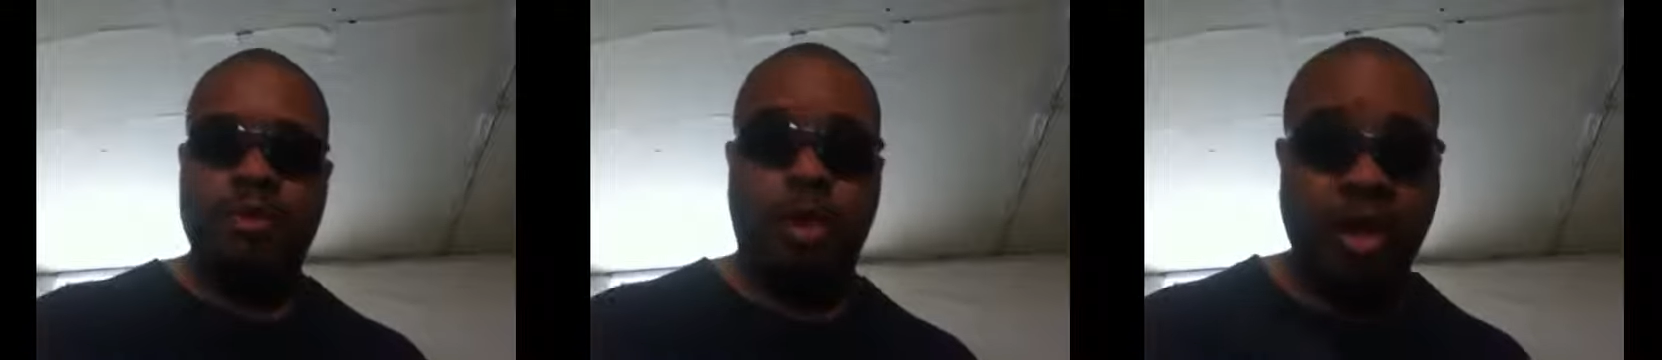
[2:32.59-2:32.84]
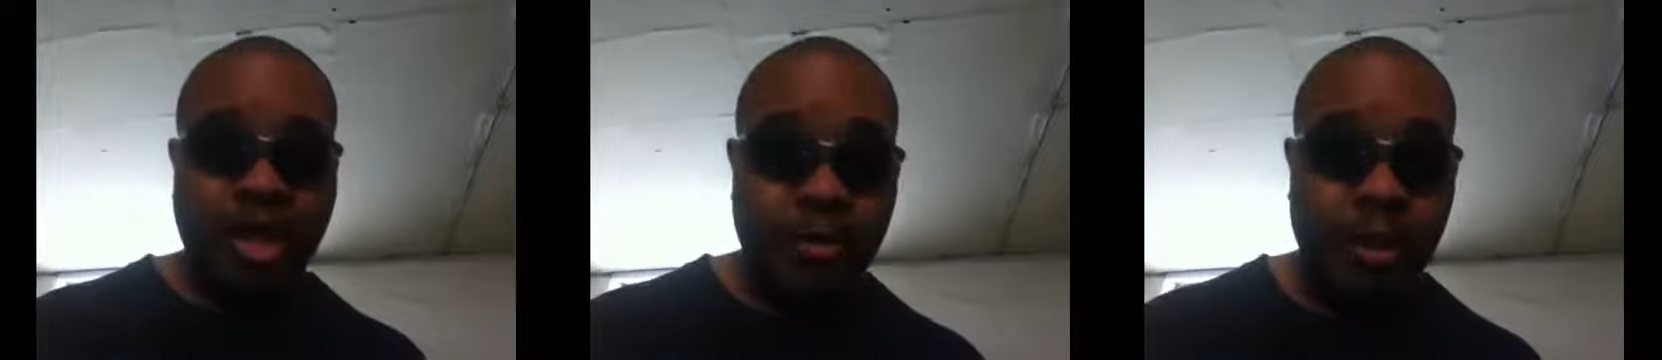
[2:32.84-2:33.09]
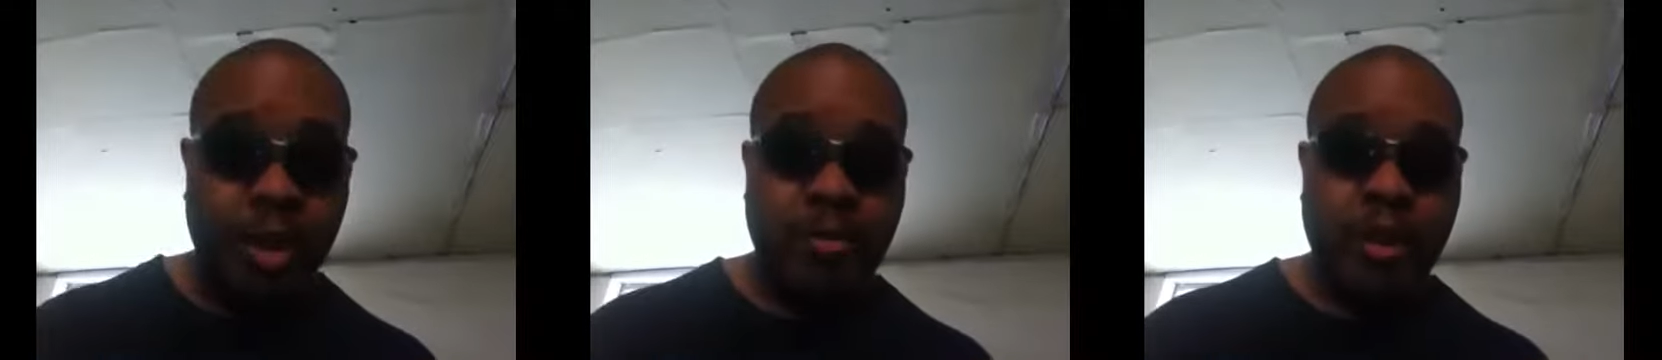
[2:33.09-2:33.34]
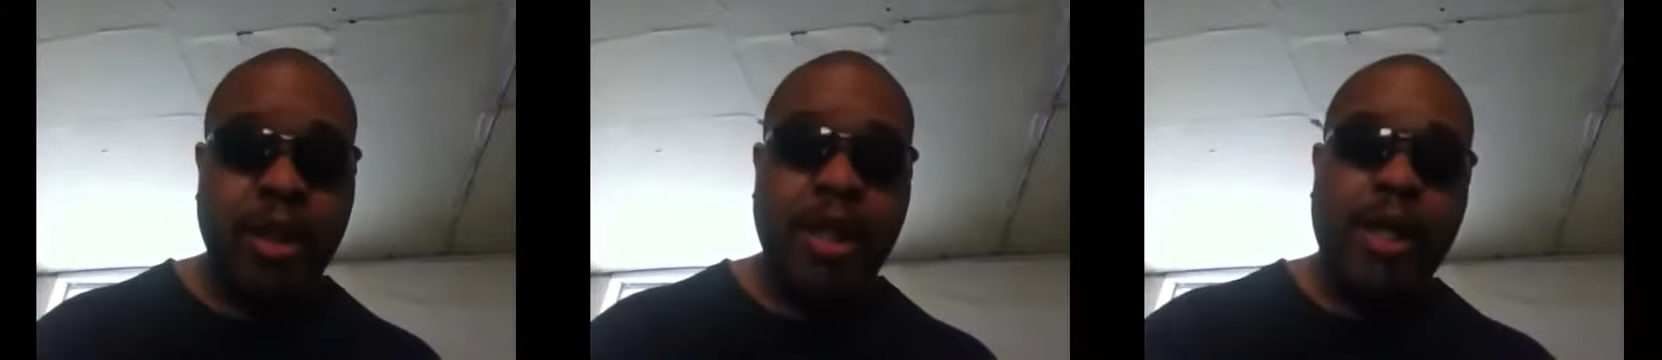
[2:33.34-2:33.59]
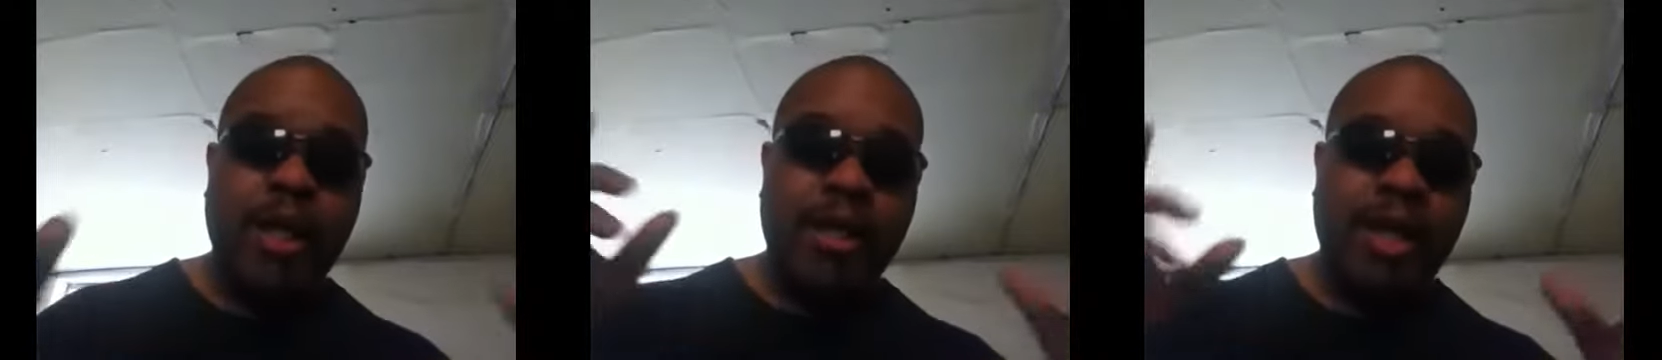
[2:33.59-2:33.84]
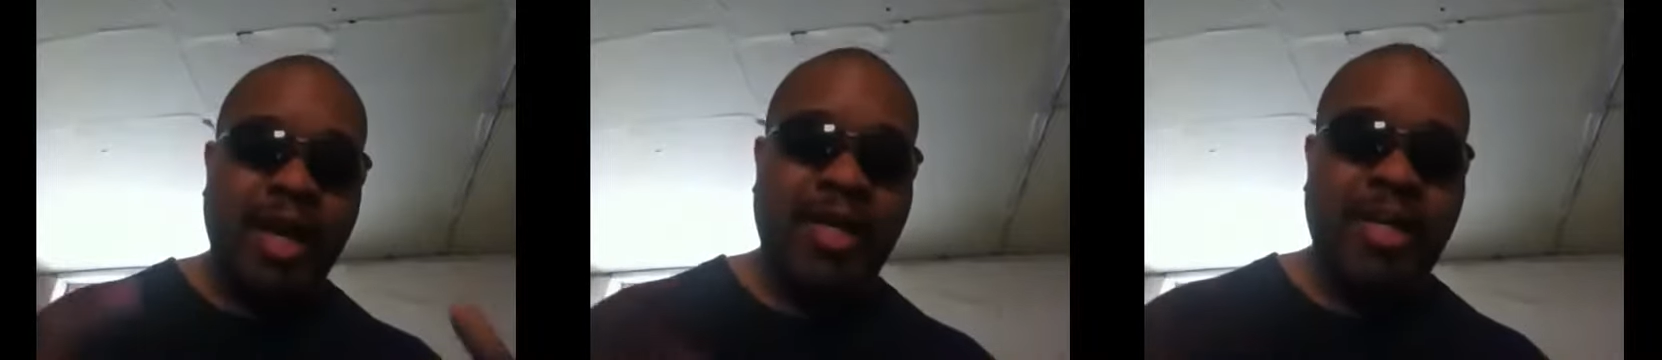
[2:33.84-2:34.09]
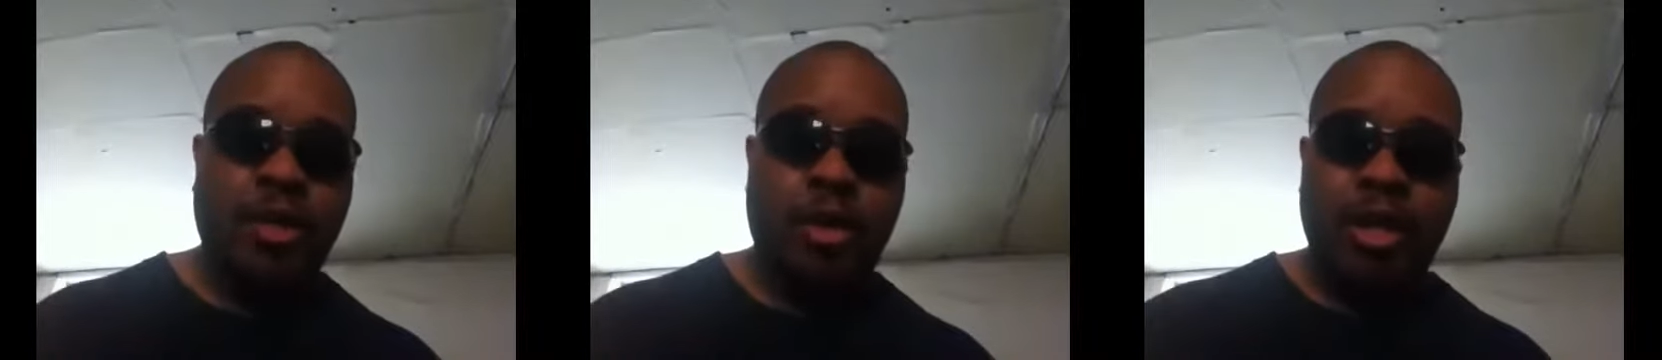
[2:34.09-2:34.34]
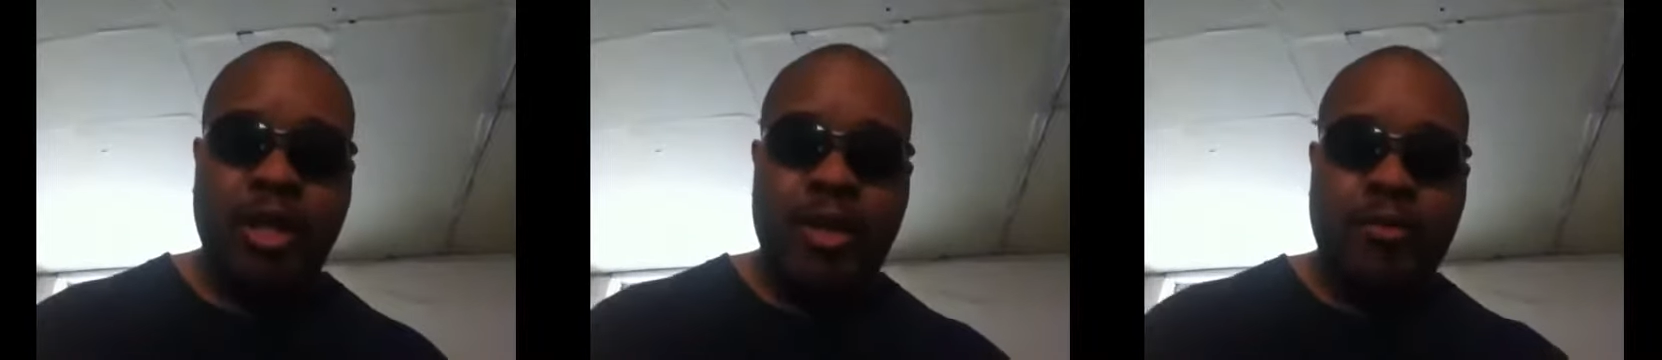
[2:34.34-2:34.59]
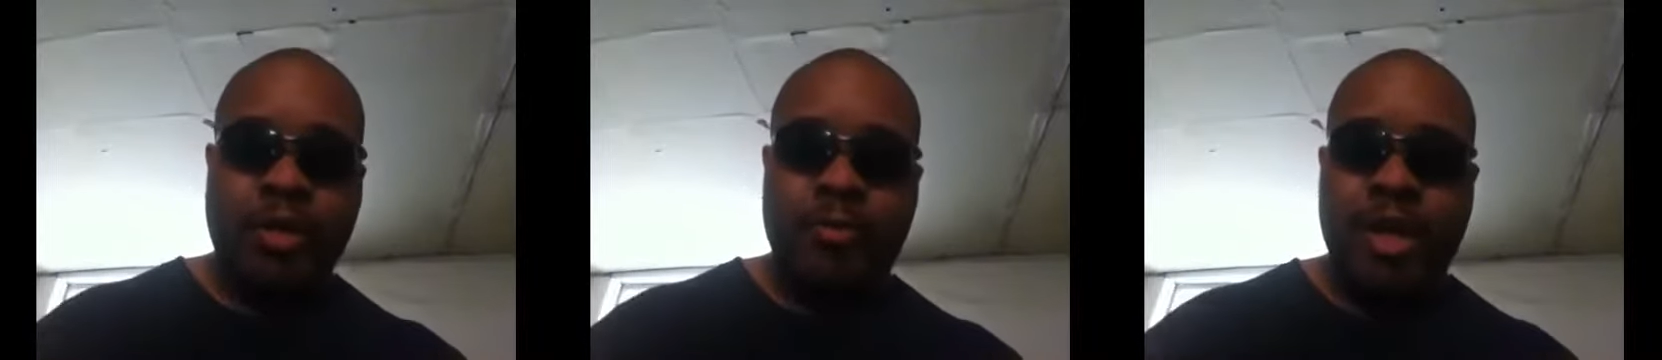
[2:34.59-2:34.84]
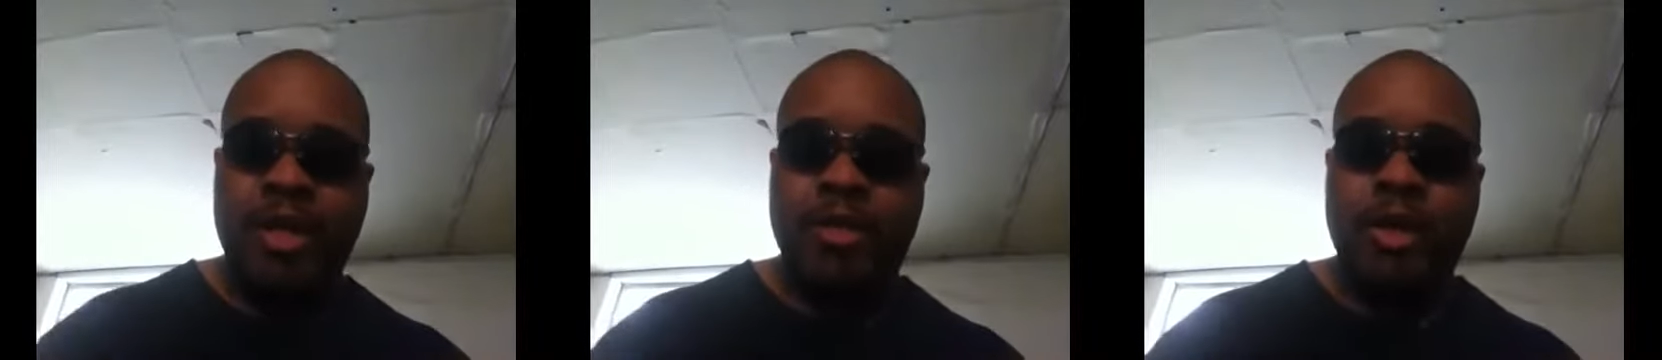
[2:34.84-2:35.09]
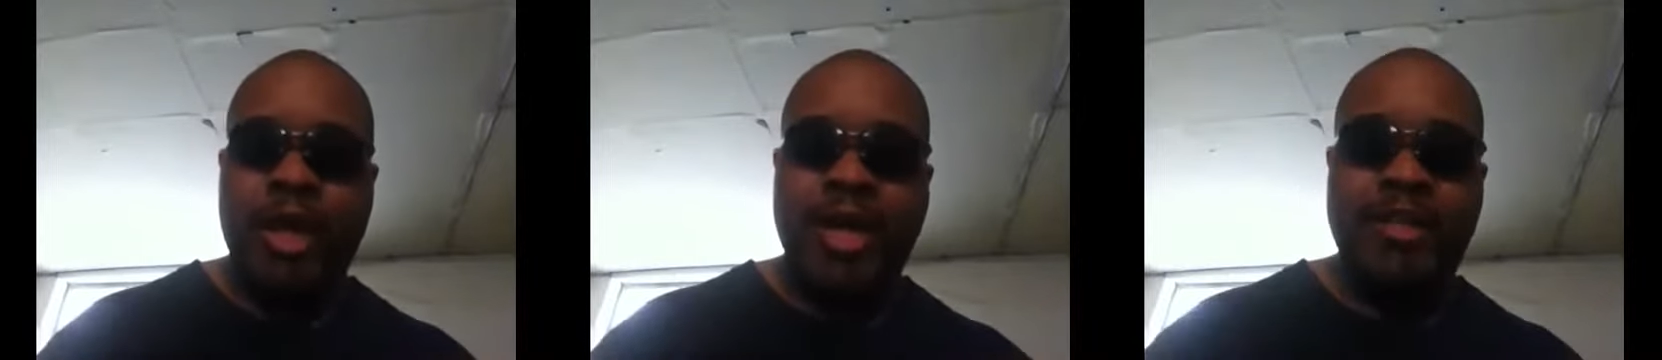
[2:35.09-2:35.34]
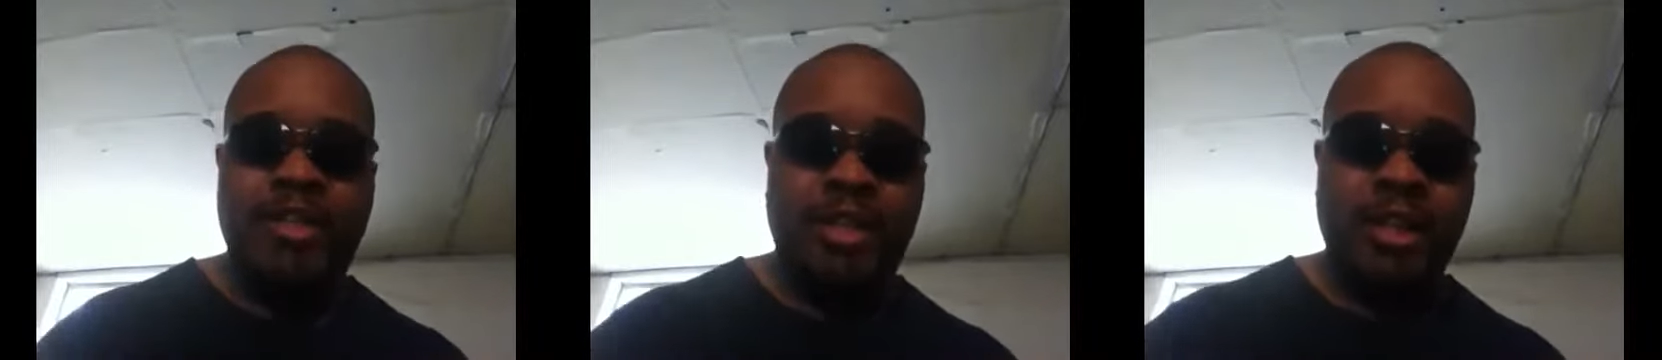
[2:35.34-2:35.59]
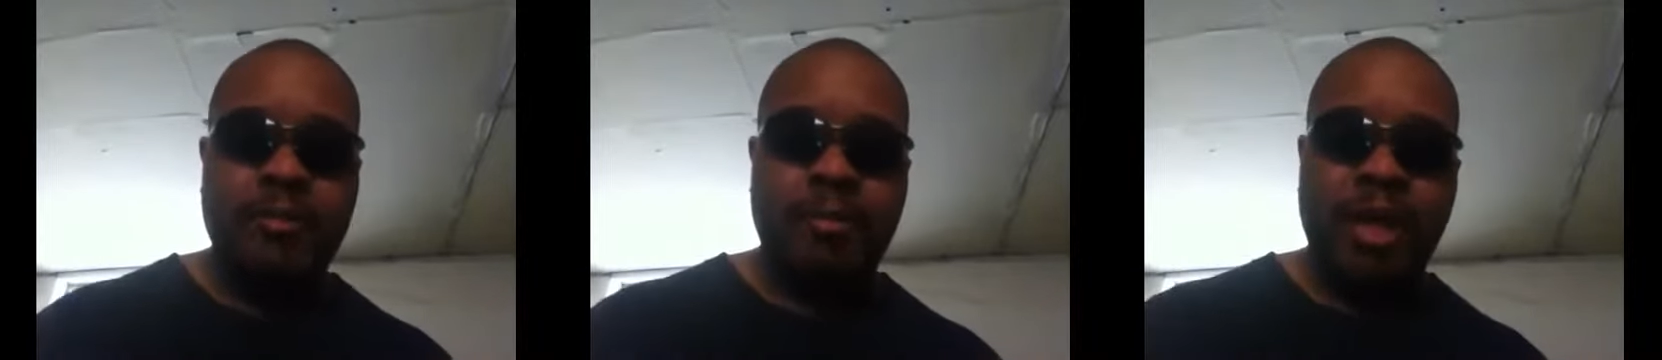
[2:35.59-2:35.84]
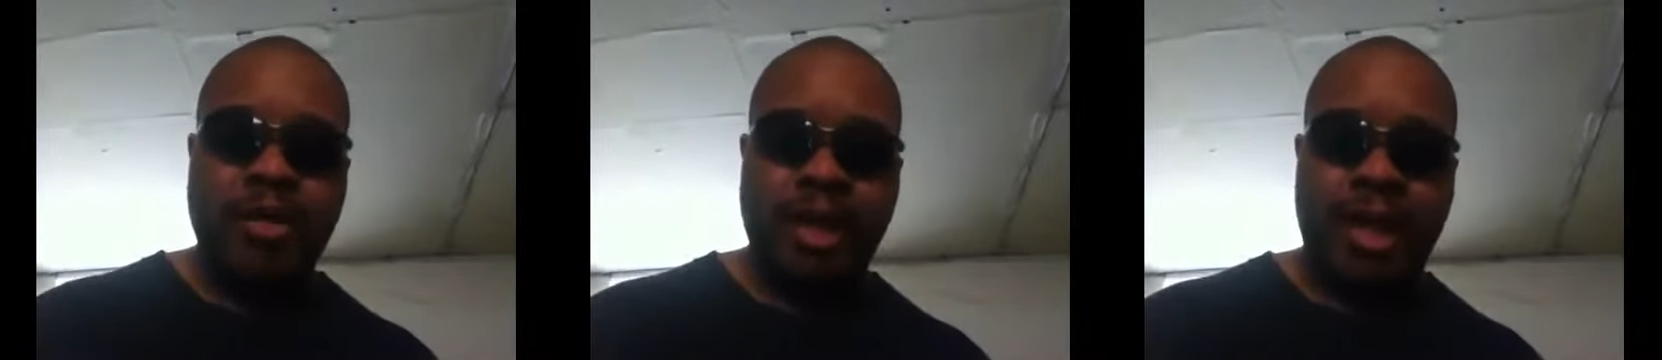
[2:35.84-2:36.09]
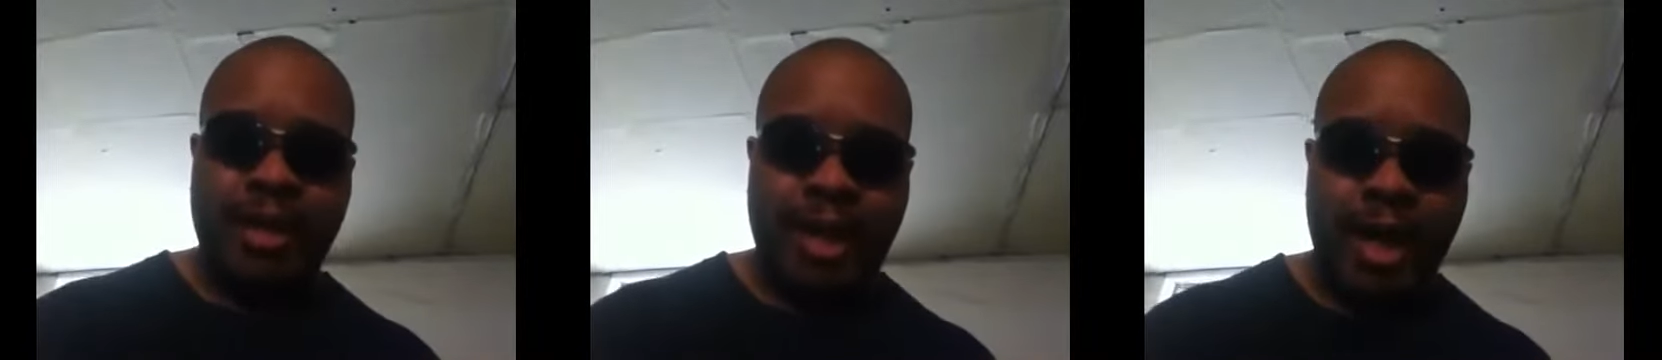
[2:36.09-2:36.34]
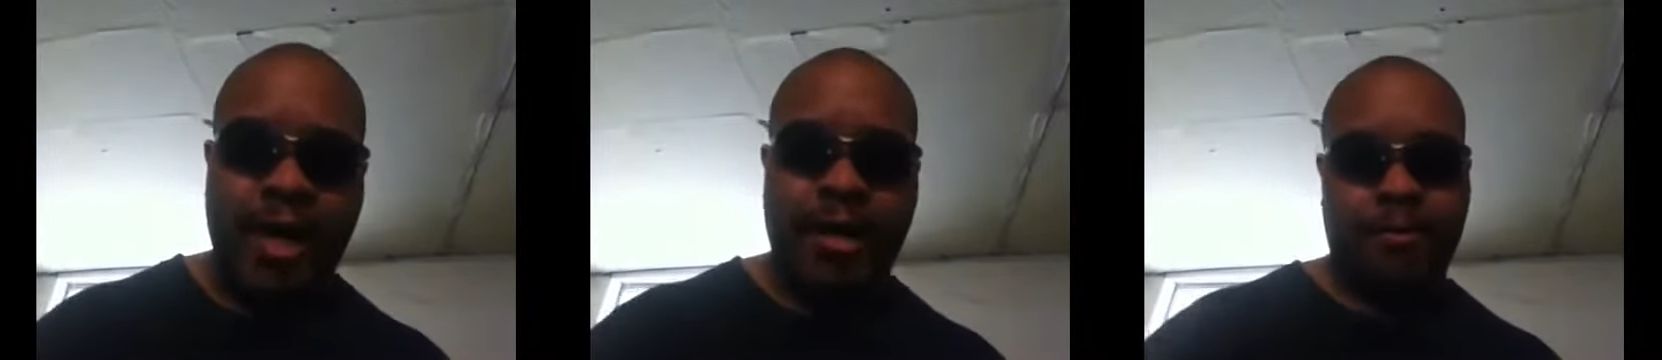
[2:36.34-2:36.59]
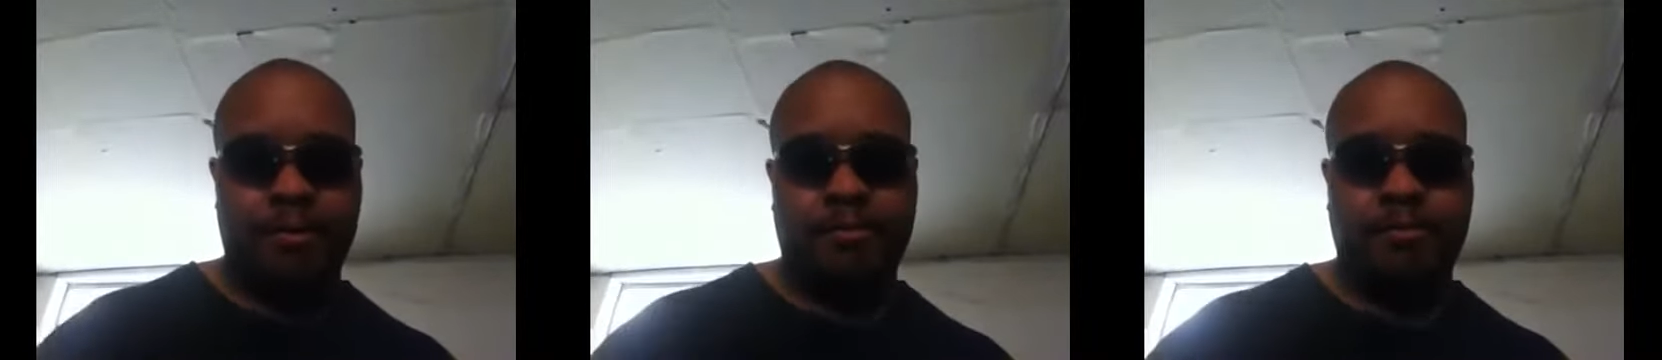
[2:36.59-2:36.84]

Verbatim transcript: Or email me, like it or not with Michael at gmail.com.